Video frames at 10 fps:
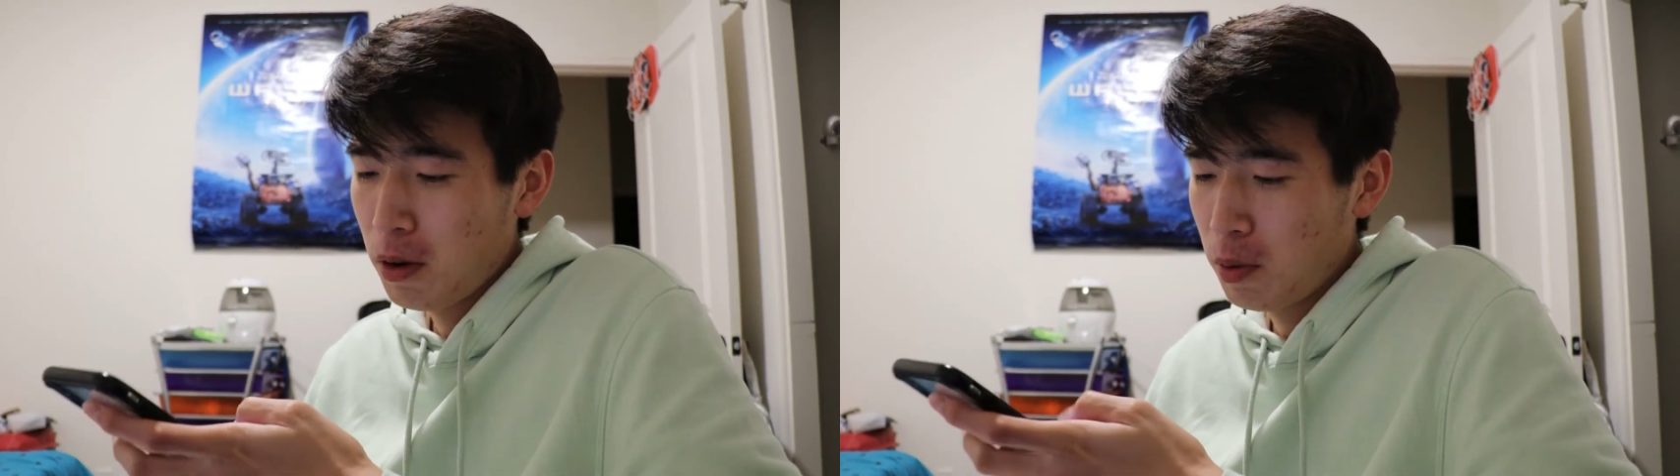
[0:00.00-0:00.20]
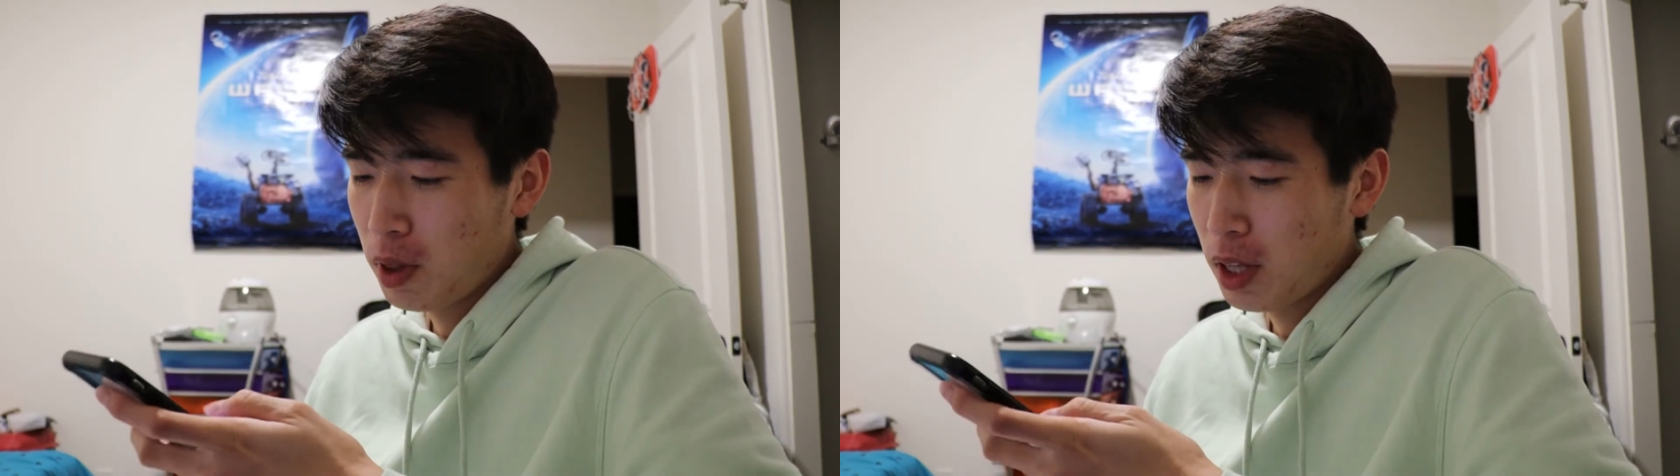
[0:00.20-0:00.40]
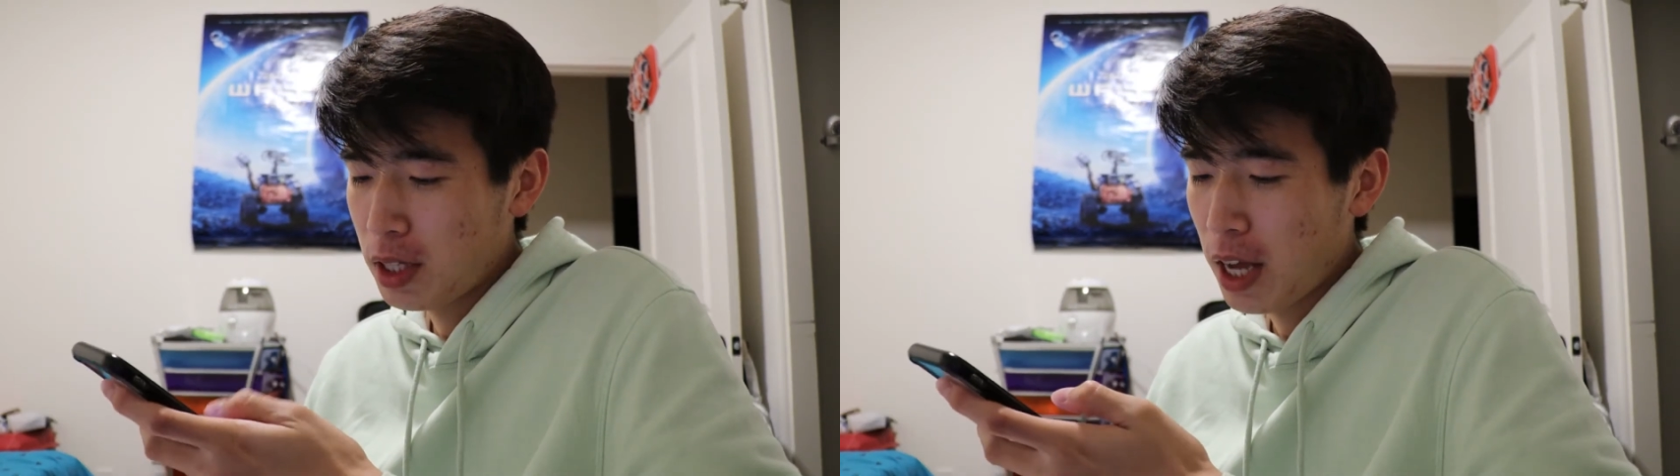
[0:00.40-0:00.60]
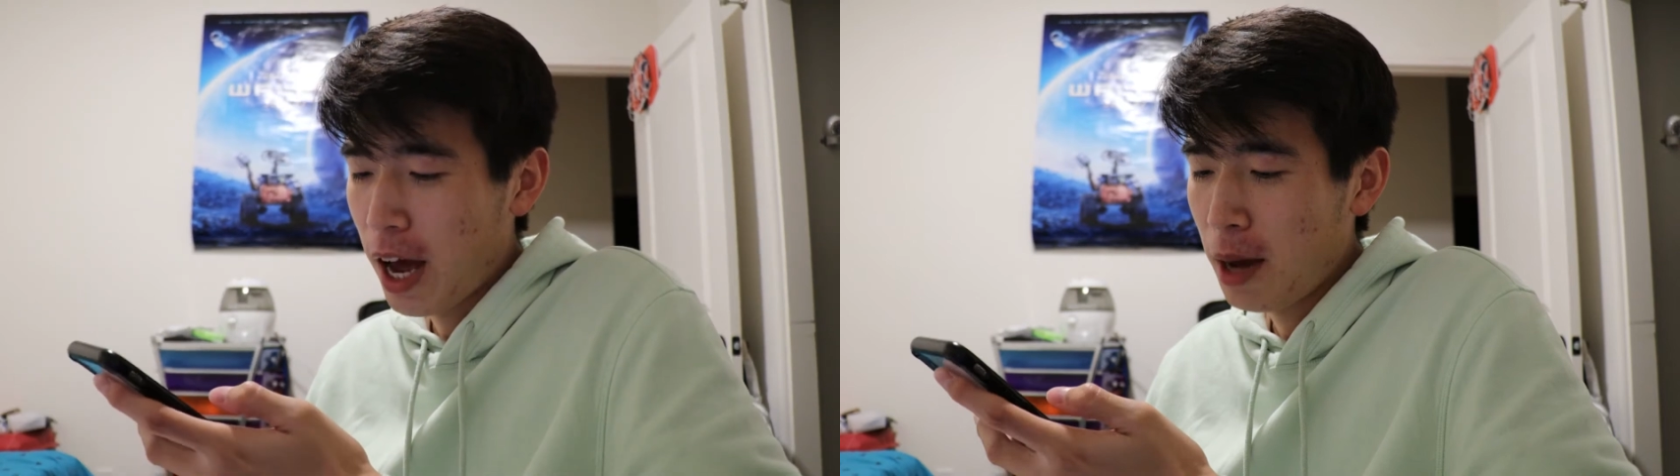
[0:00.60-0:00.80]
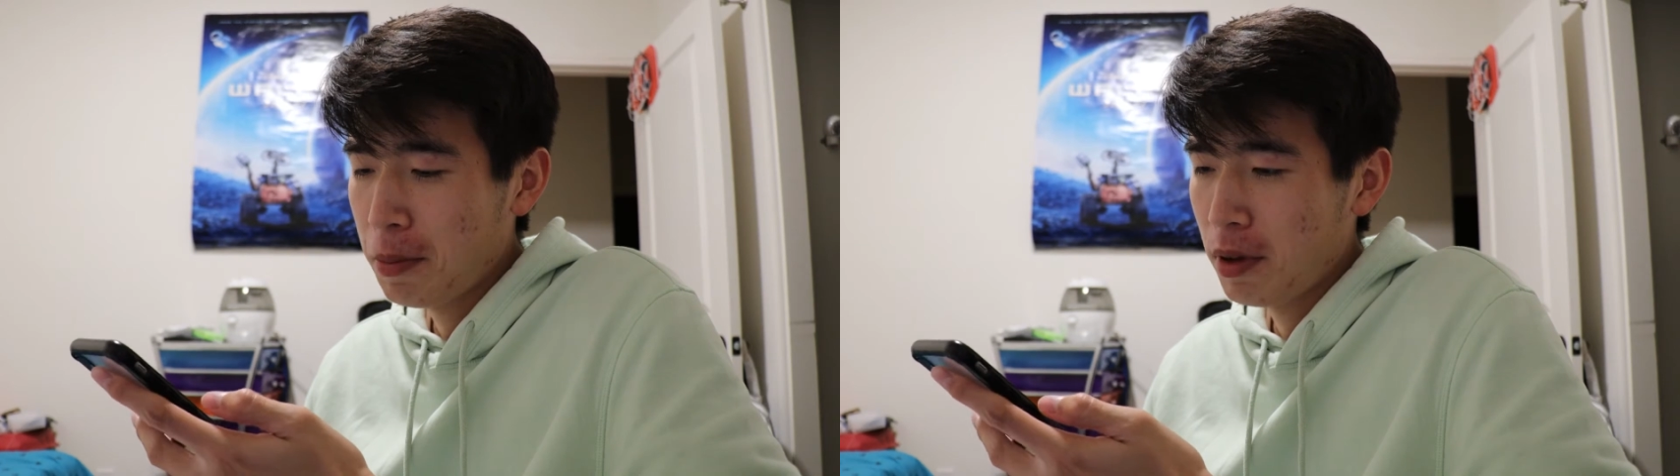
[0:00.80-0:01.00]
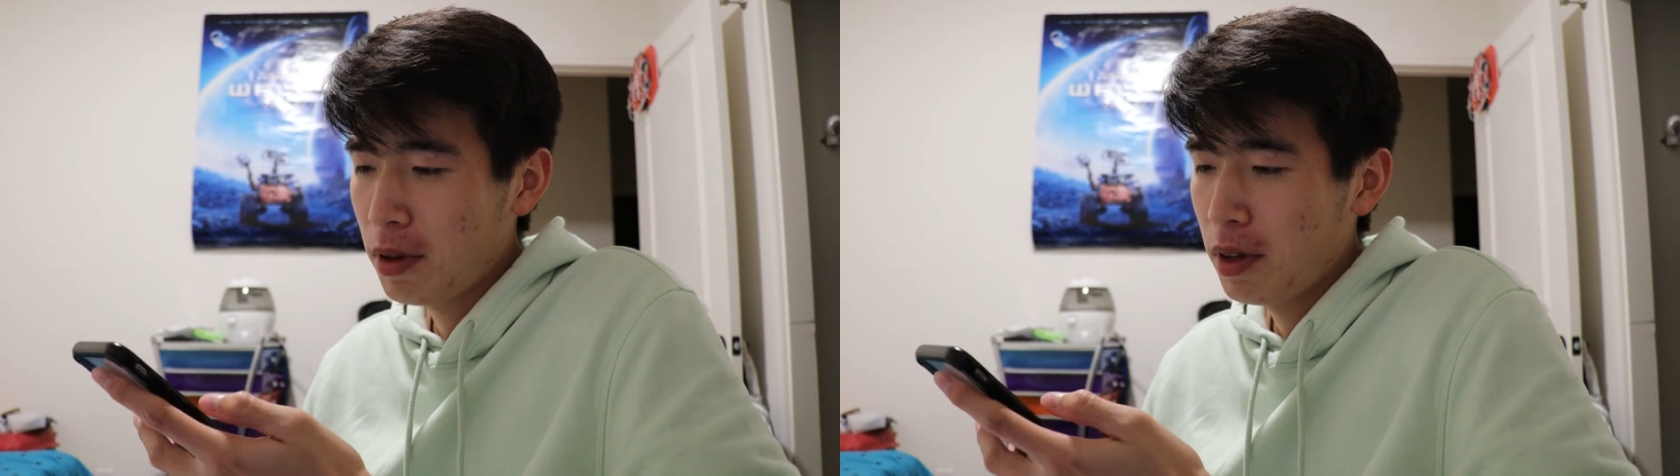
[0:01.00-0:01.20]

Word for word: with this app.